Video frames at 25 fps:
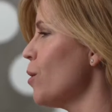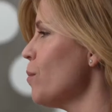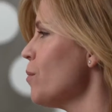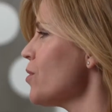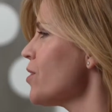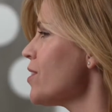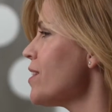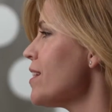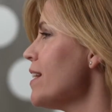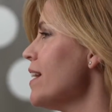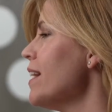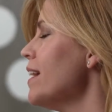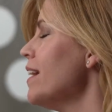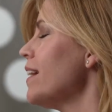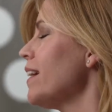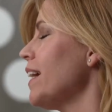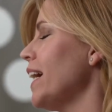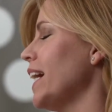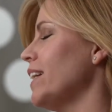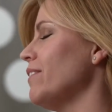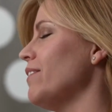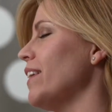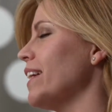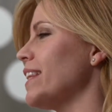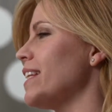almost
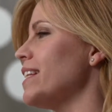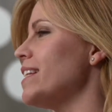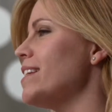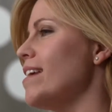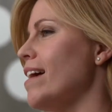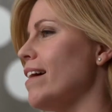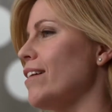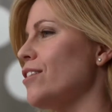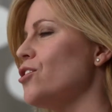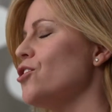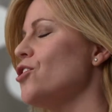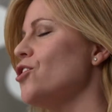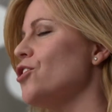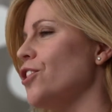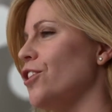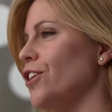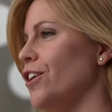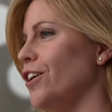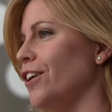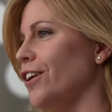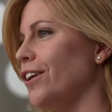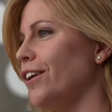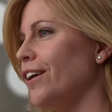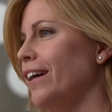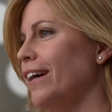kind of like the
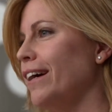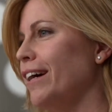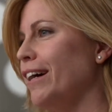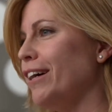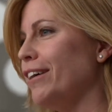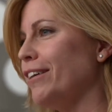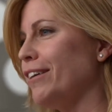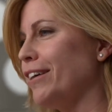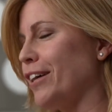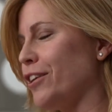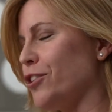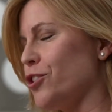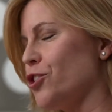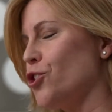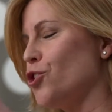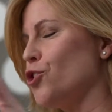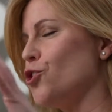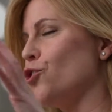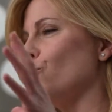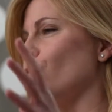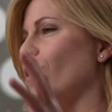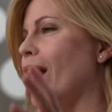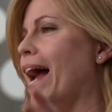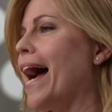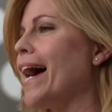texture kind of
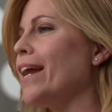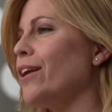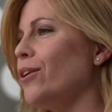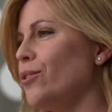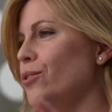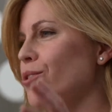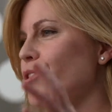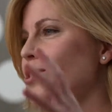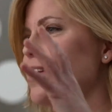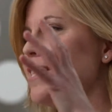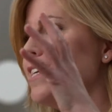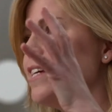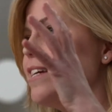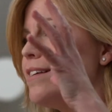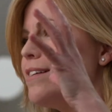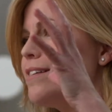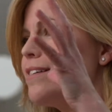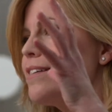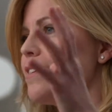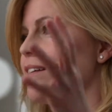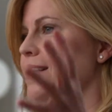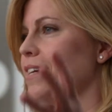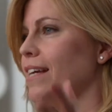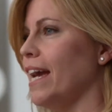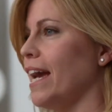straddles
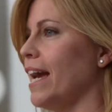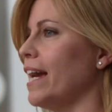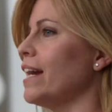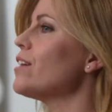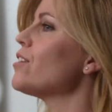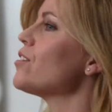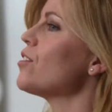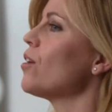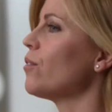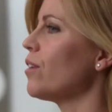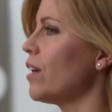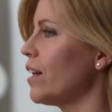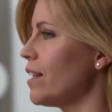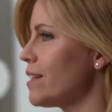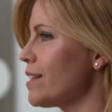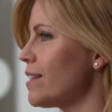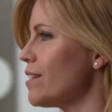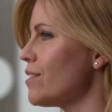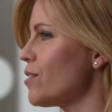yeast and cake donuts.